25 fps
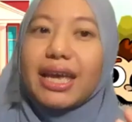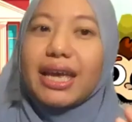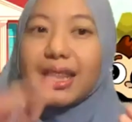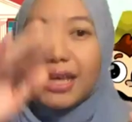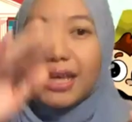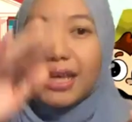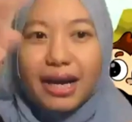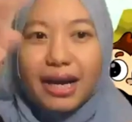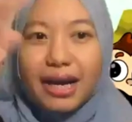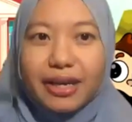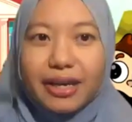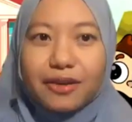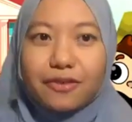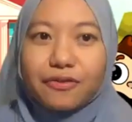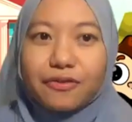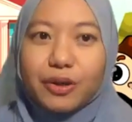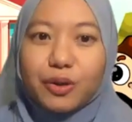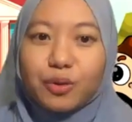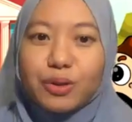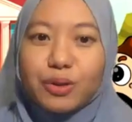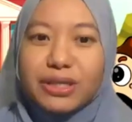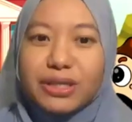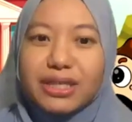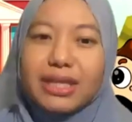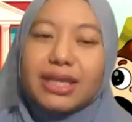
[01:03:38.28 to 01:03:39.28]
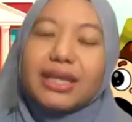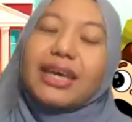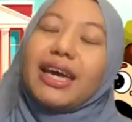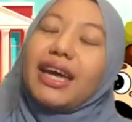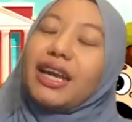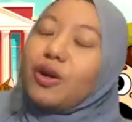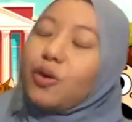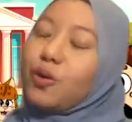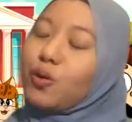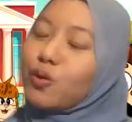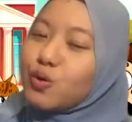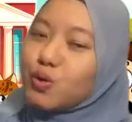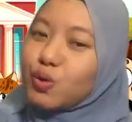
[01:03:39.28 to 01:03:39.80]
the higher frequency can
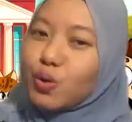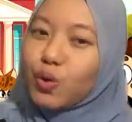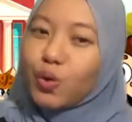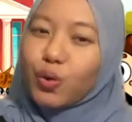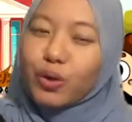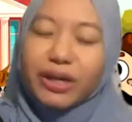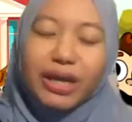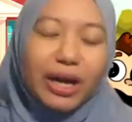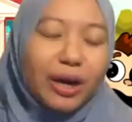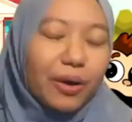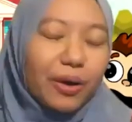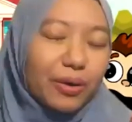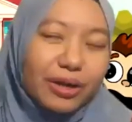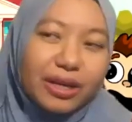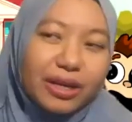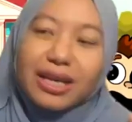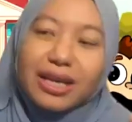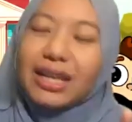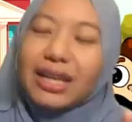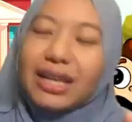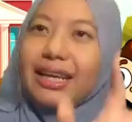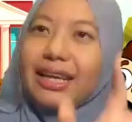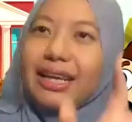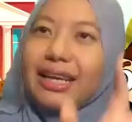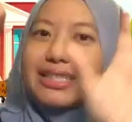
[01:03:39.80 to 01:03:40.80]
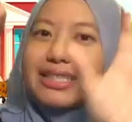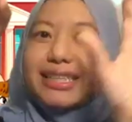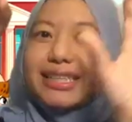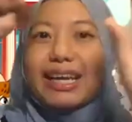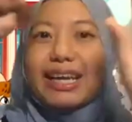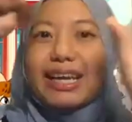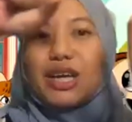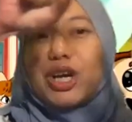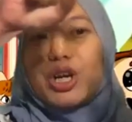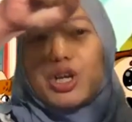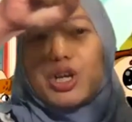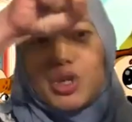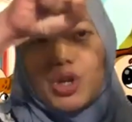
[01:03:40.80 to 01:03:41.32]
also go down there is like
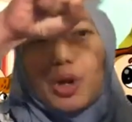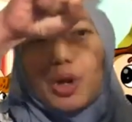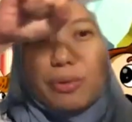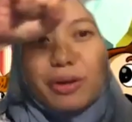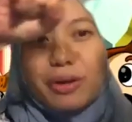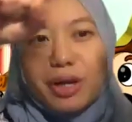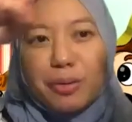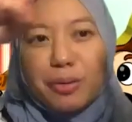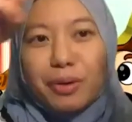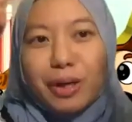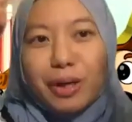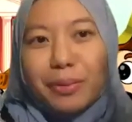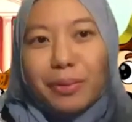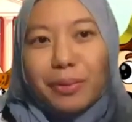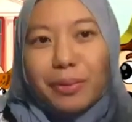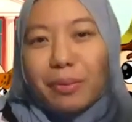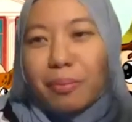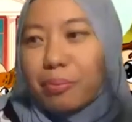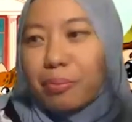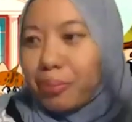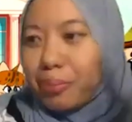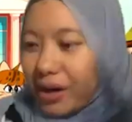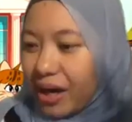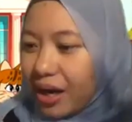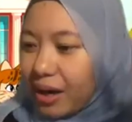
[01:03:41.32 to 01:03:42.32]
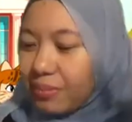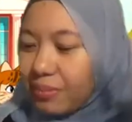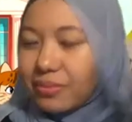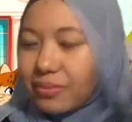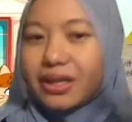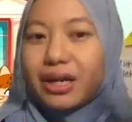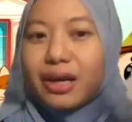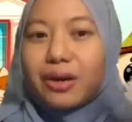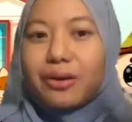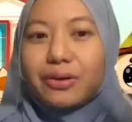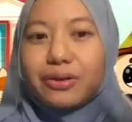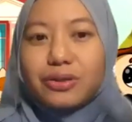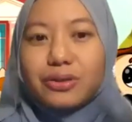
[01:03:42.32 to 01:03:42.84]
no one want to bomb
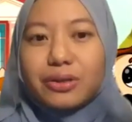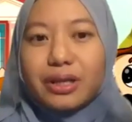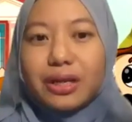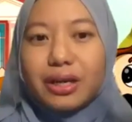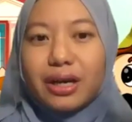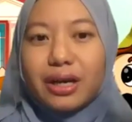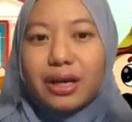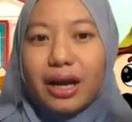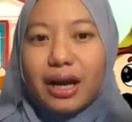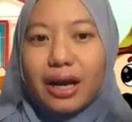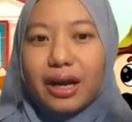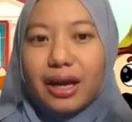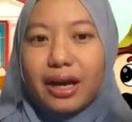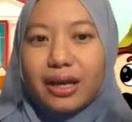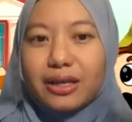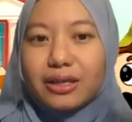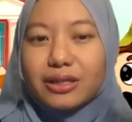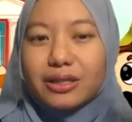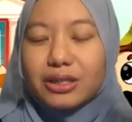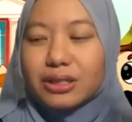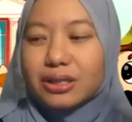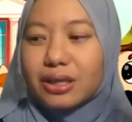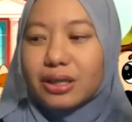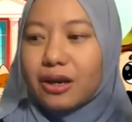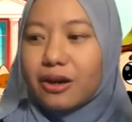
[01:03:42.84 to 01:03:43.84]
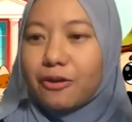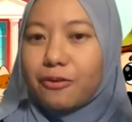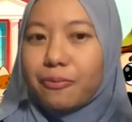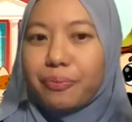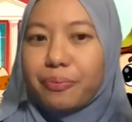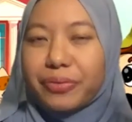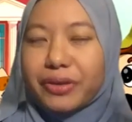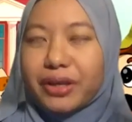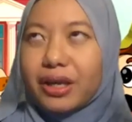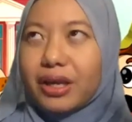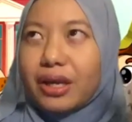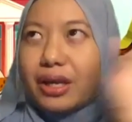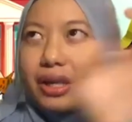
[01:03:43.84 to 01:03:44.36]
down to the highest um,
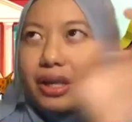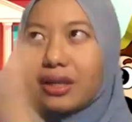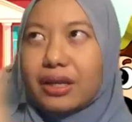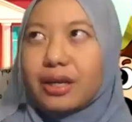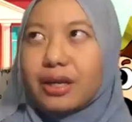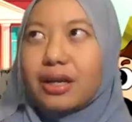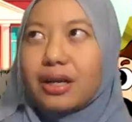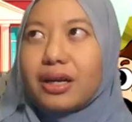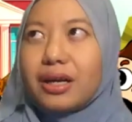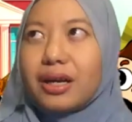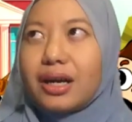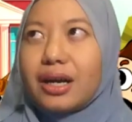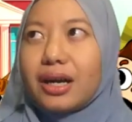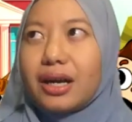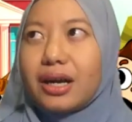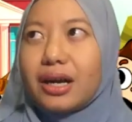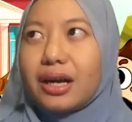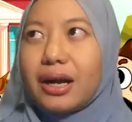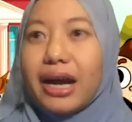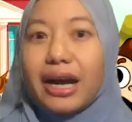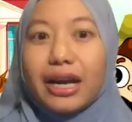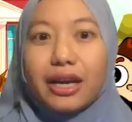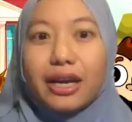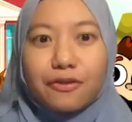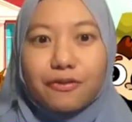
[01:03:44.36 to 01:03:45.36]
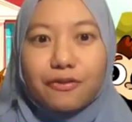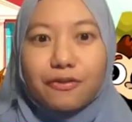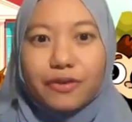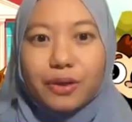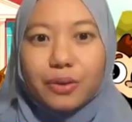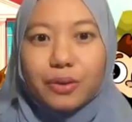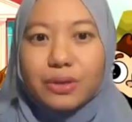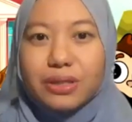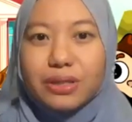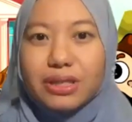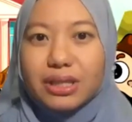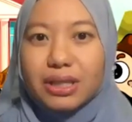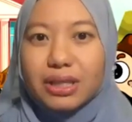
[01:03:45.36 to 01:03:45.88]
in the uh, higher
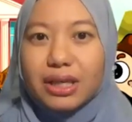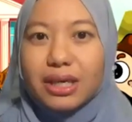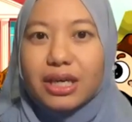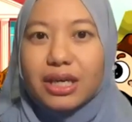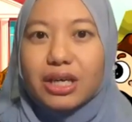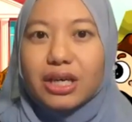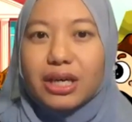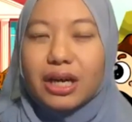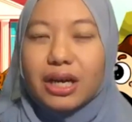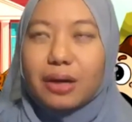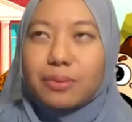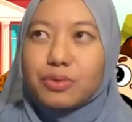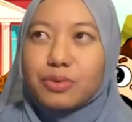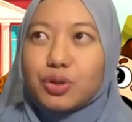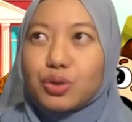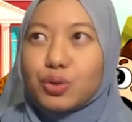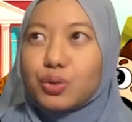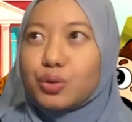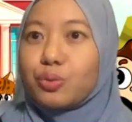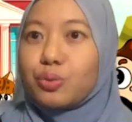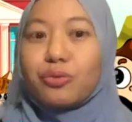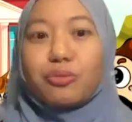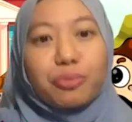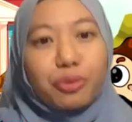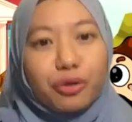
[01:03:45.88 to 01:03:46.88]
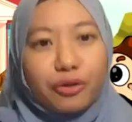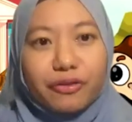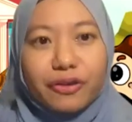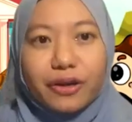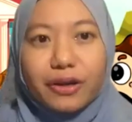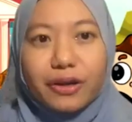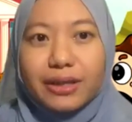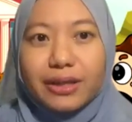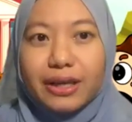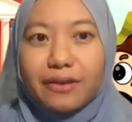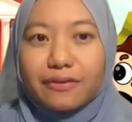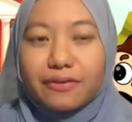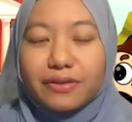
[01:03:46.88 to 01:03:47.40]
frequency up uh, to
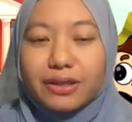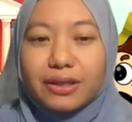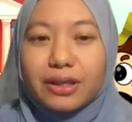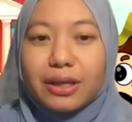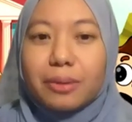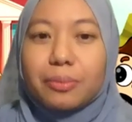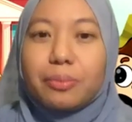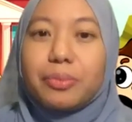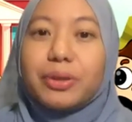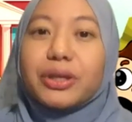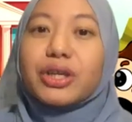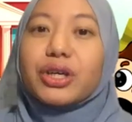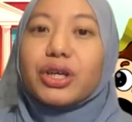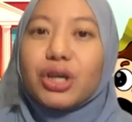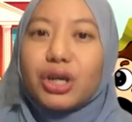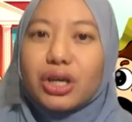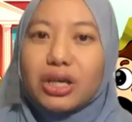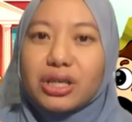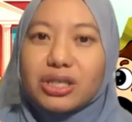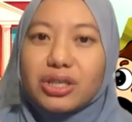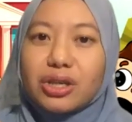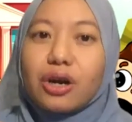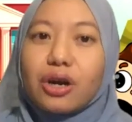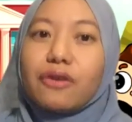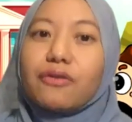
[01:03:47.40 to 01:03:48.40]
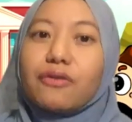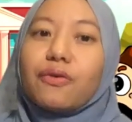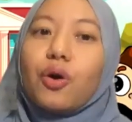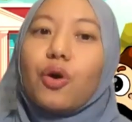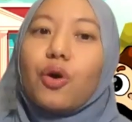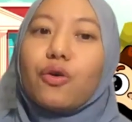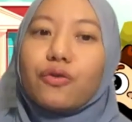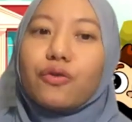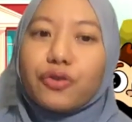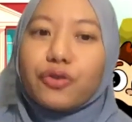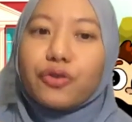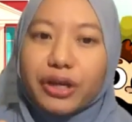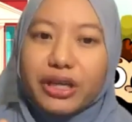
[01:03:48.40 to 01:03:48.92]
profound level because of
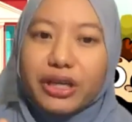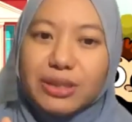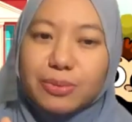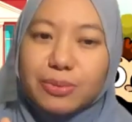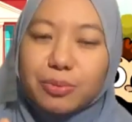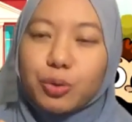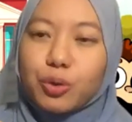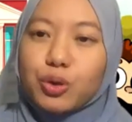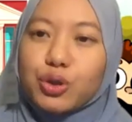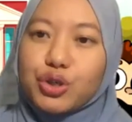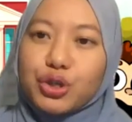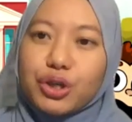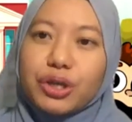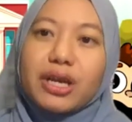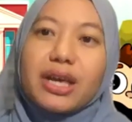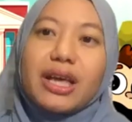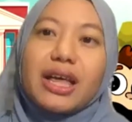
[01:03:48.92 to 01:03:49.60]
overexposure